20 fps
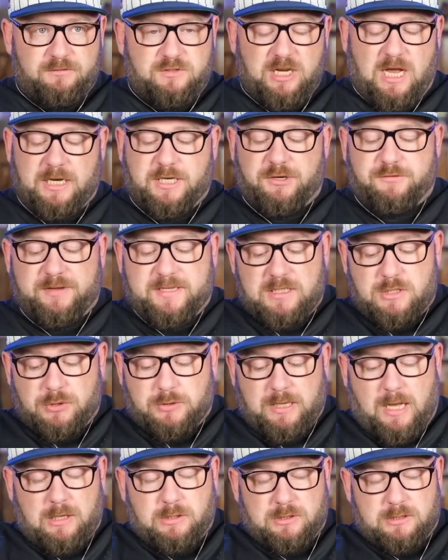January
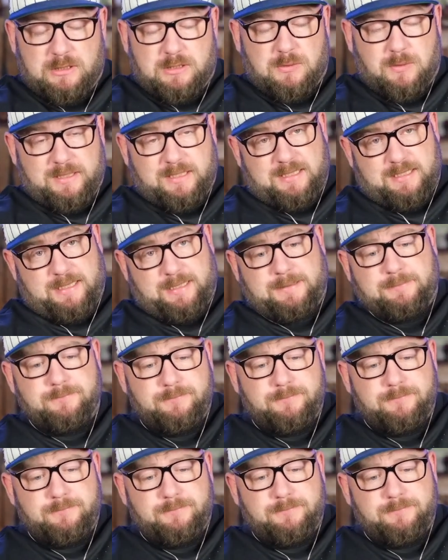2023.